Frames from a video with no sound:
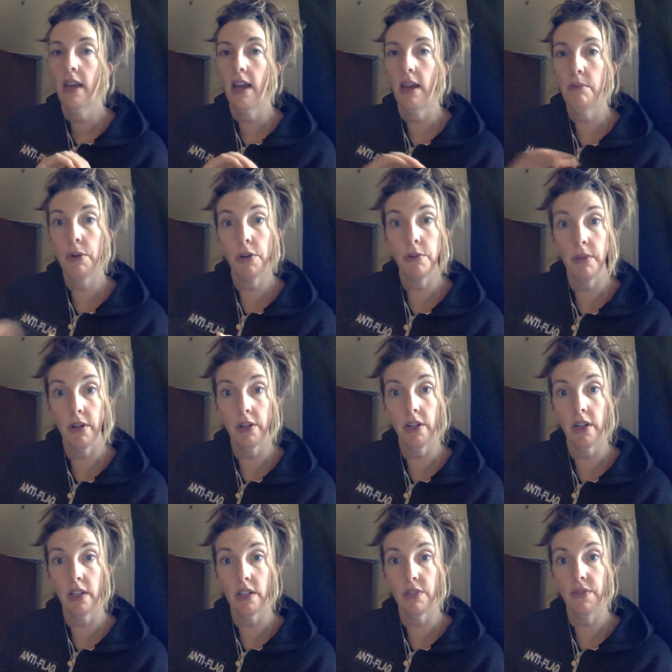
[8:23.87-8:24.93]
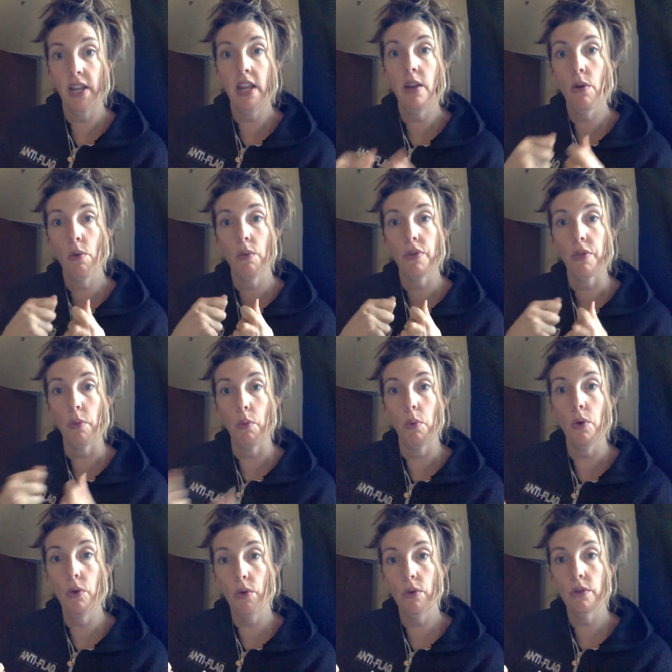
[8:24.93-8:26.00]
and put them on your kids' feet with the
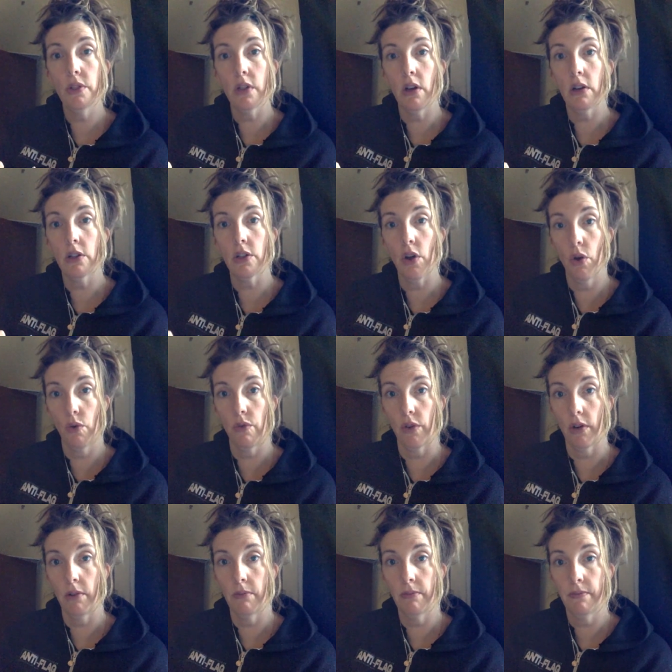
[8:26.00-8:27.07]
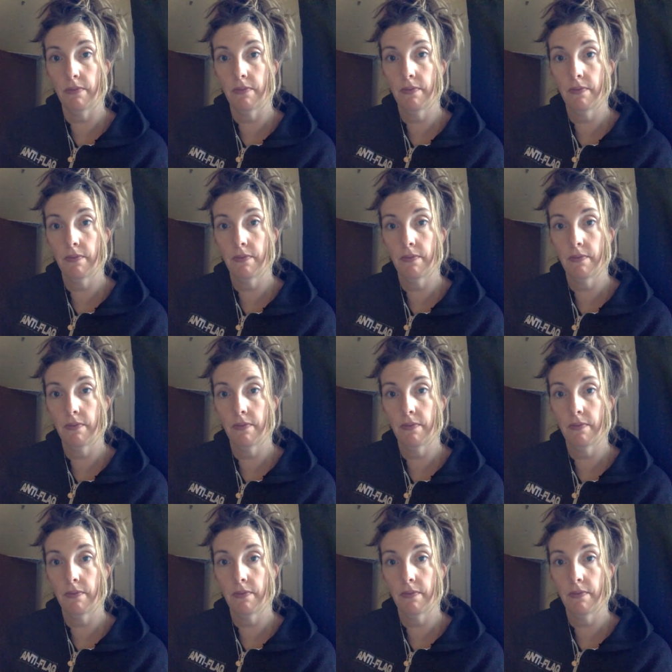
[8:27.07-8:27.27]
wool socks over them.